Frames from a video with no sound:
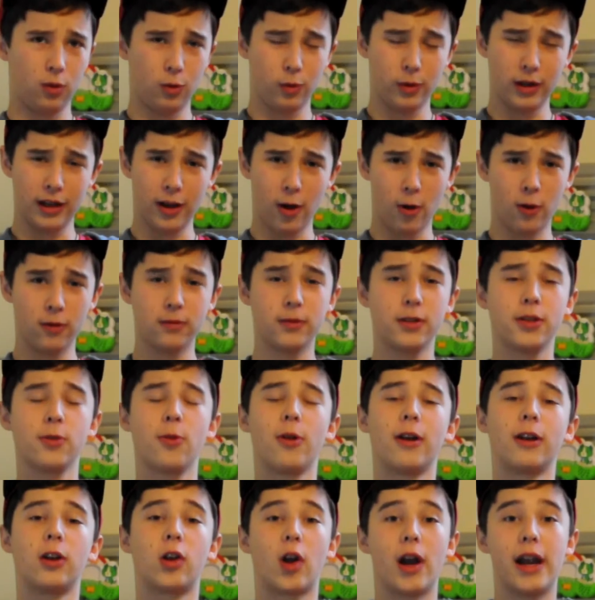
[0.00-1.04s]
We go over to
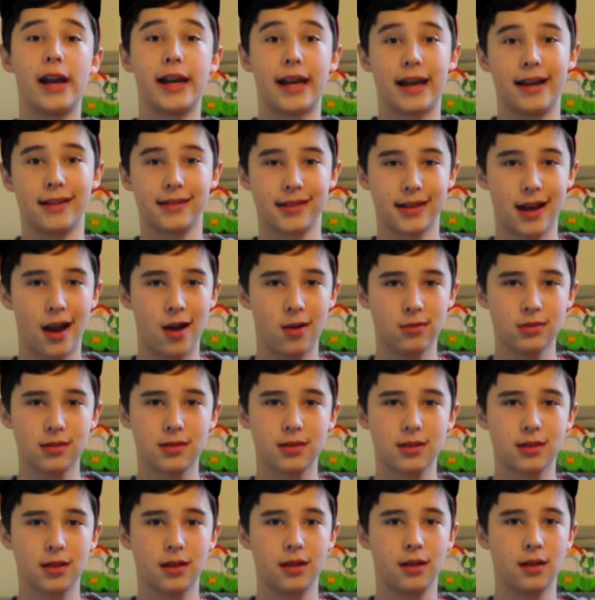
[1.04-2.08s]
my great aunt's
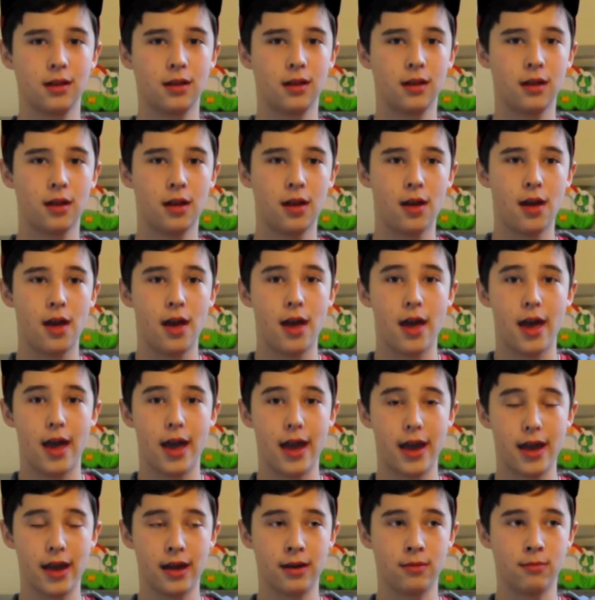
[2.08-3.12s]
house,
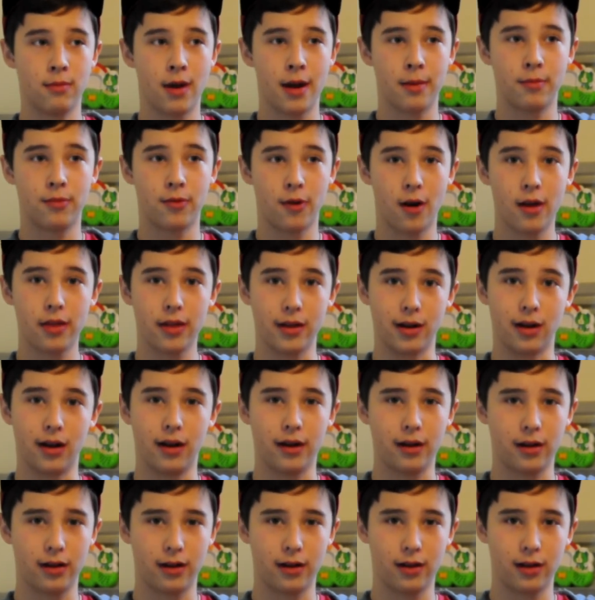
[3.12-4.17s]
and my brother,
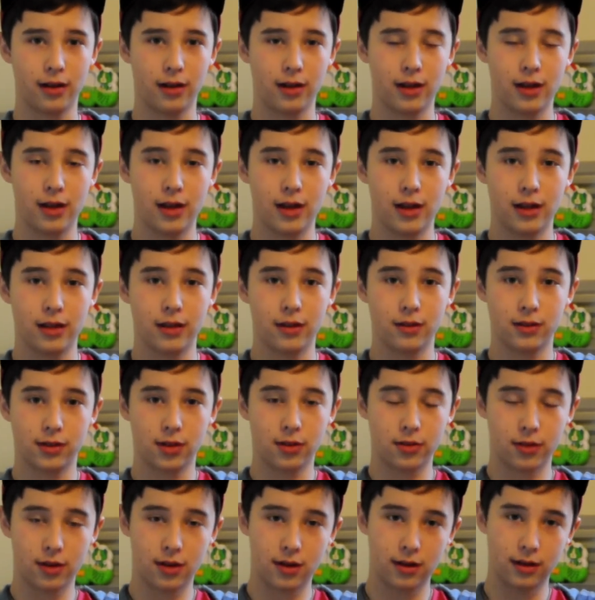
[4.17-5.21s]
so
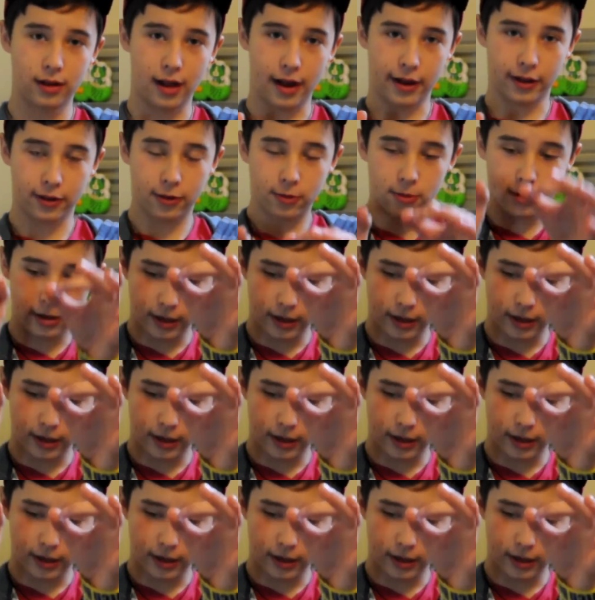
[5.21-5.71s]
there are like three